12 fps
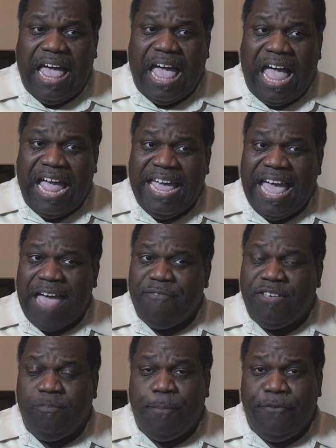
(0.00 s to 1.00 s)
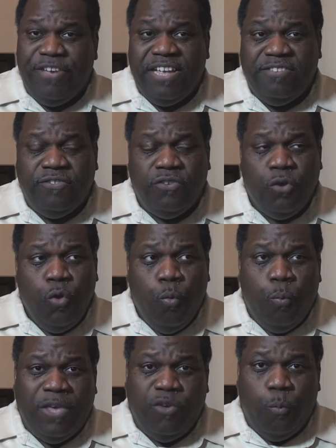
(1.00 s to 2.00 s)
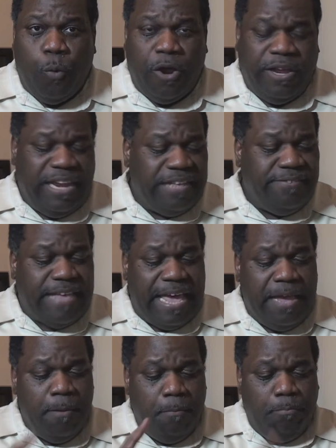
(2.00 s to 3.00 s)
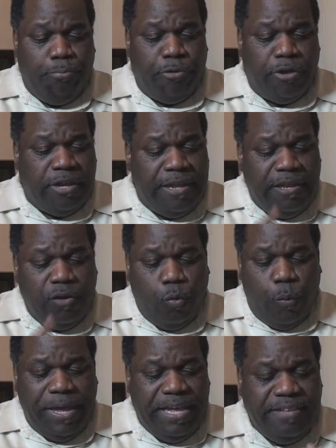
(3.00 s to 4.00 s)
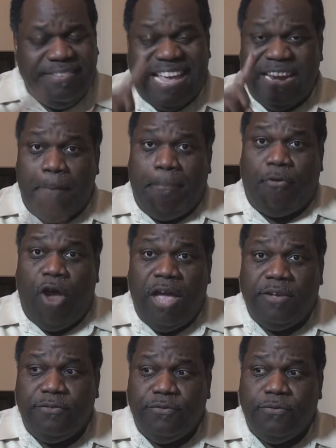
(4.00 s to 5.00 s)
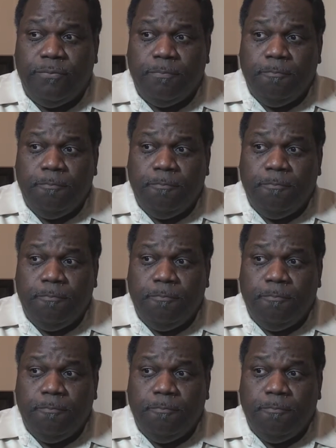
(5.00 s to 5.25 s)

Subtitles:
have experience when you work, let's say, Brooklyn, Queens, and the Bronx.